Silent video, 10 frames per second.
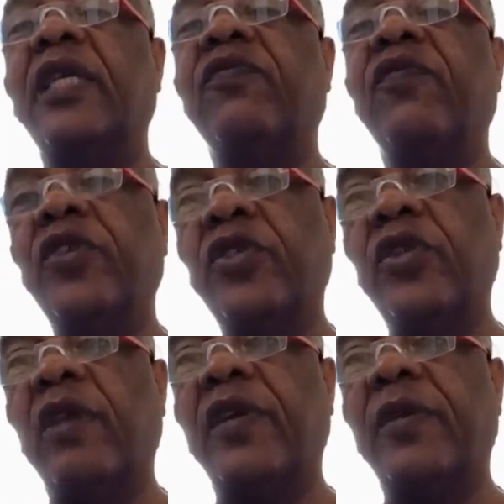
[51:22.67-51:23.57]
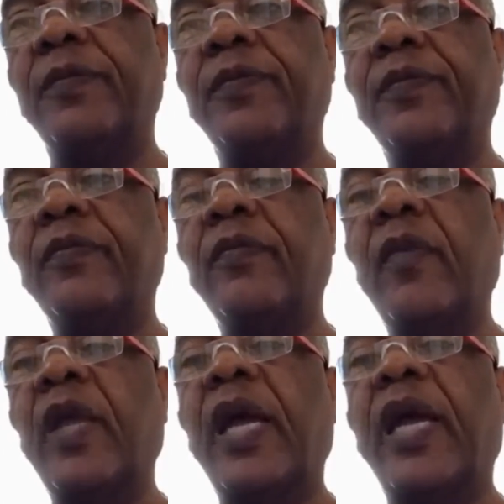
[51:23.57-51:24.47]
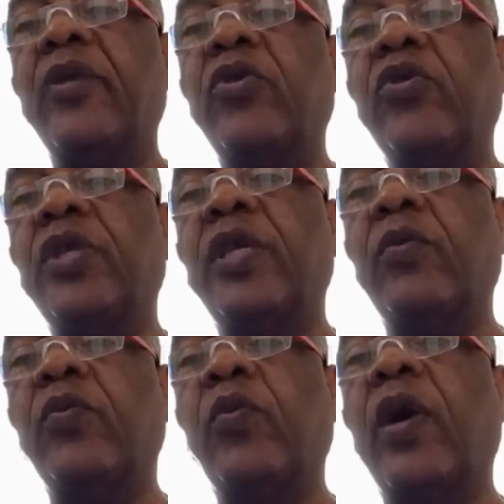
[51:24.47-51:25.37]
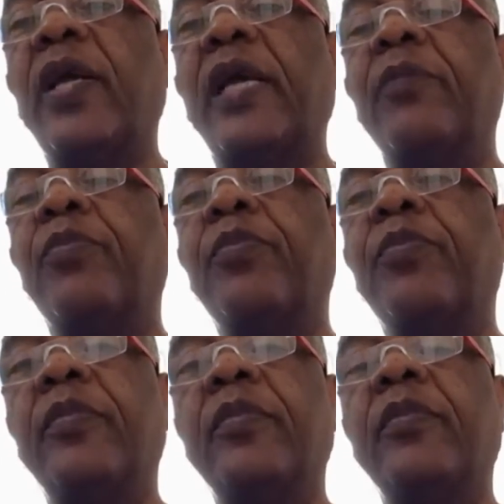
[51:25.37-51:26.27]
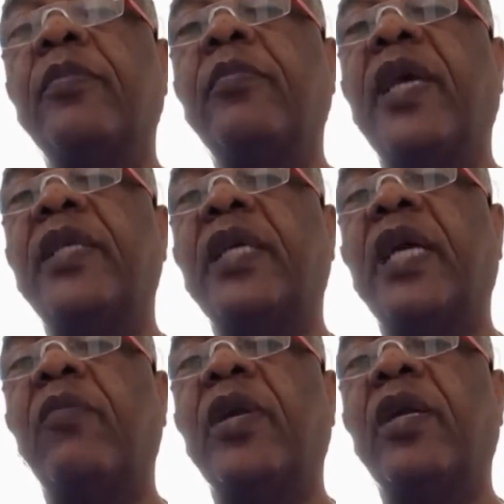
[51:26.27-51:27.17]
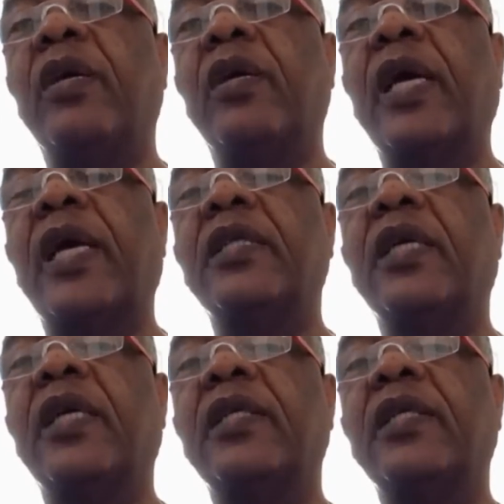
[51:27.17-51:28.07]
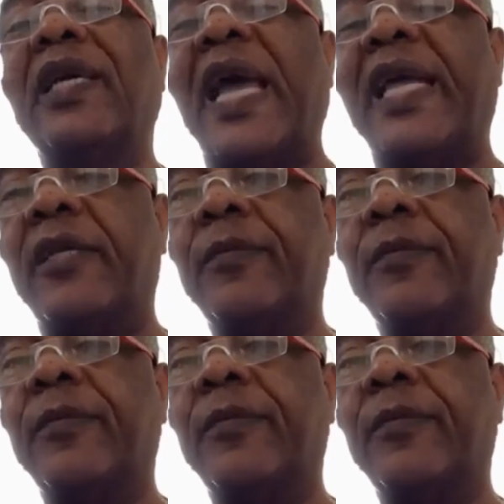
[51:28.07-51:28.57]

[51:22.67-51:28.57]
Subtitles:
version of it. And it's usually one that makes the government look as good as it can.